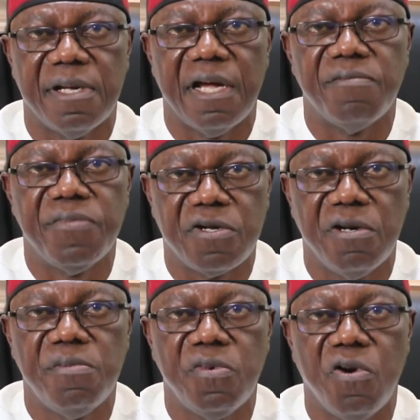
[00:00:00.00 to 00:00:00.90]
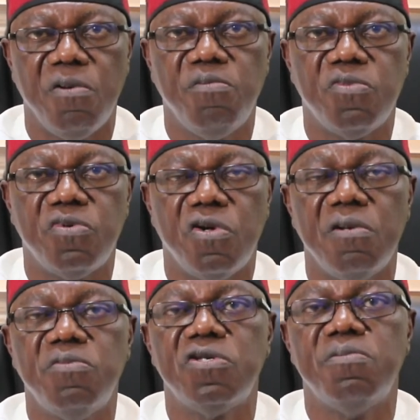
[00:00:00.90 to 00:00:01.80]
have become al
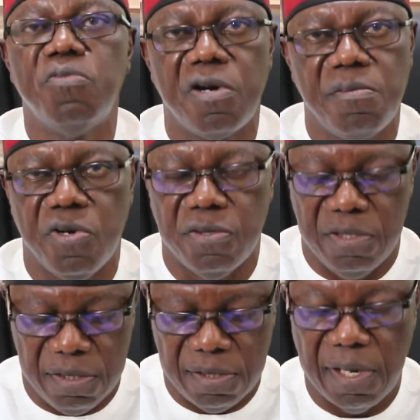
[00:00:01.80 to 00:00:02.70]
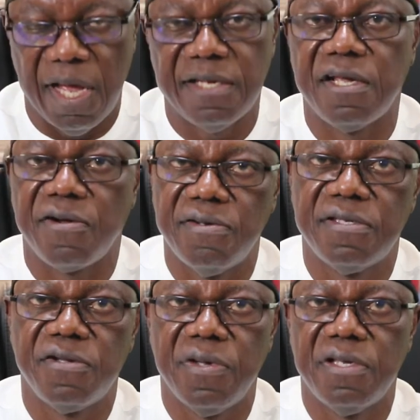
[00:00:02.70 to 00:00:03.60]
almost moribund as a
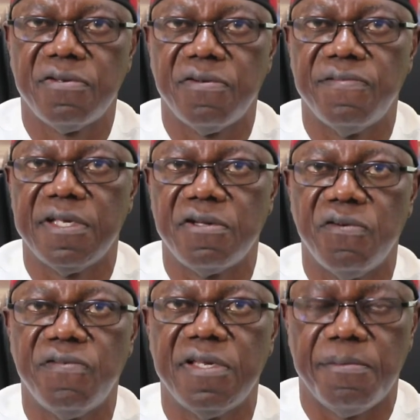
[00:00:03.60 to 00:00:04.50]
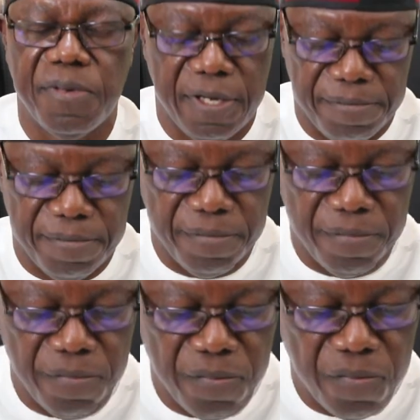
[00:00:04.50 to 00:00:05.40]
consequence of the COVID epidemic.
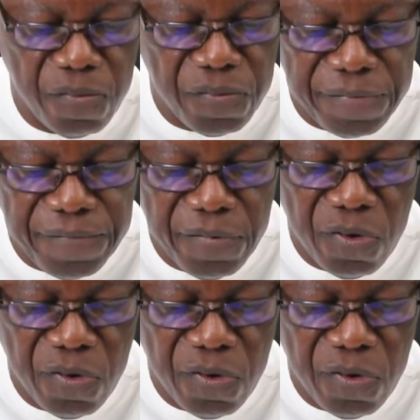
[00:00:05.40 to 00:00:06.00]
One of the